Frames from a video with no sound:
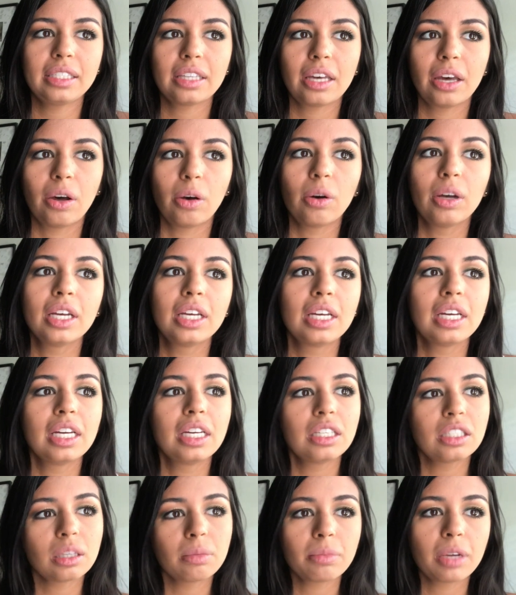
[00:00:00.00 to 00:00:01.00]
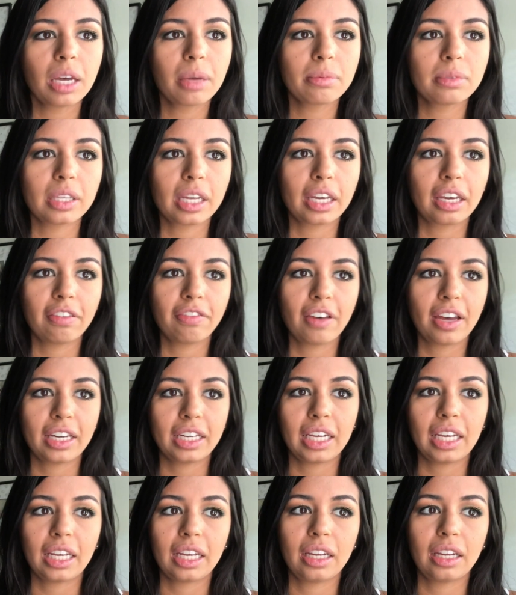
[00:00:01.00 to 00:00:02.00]
So sometimes like if I
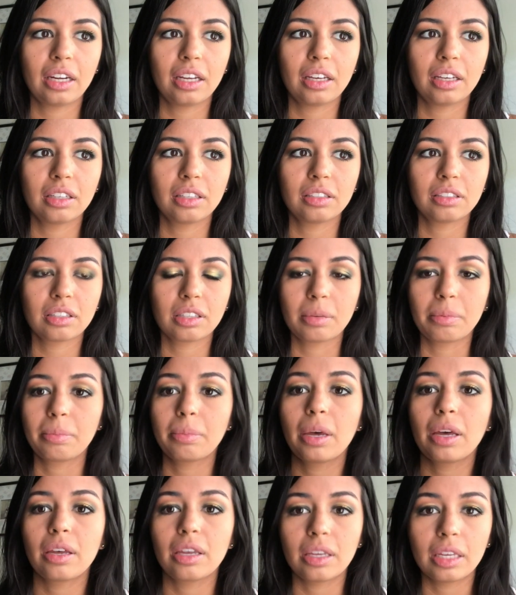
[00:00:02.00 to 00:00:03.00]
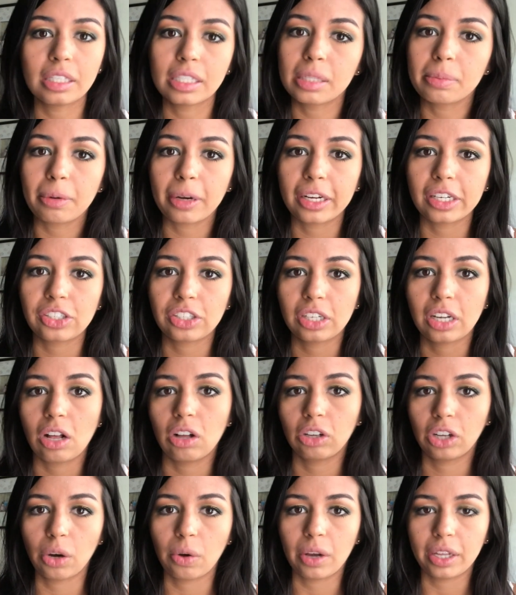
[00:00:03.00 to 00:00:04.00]
need some inspiration,
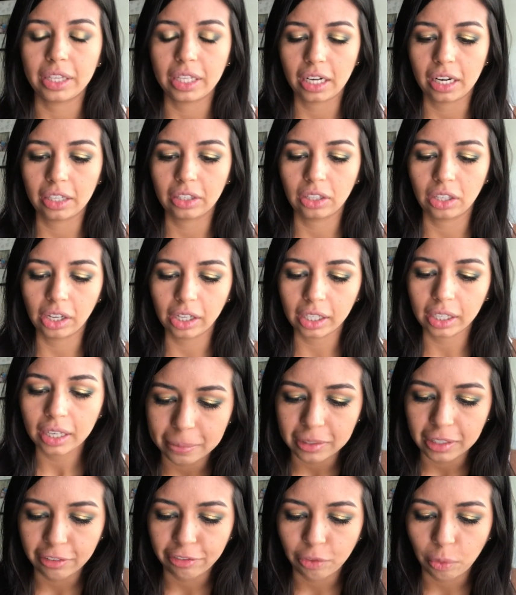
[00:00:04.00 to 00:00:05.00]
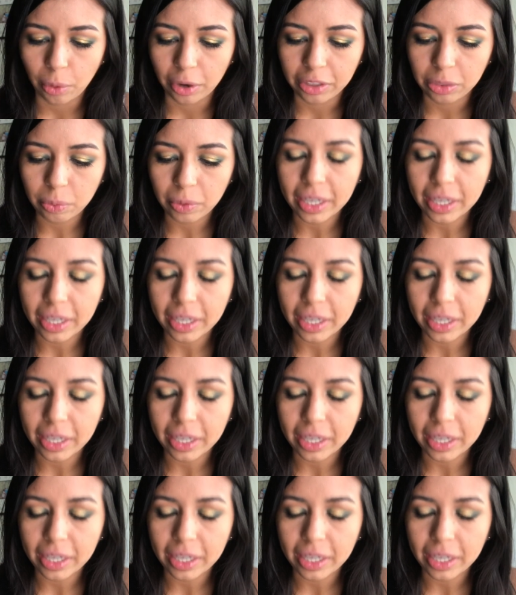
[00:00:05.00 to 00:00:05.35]
I'll go on there and look. The fourth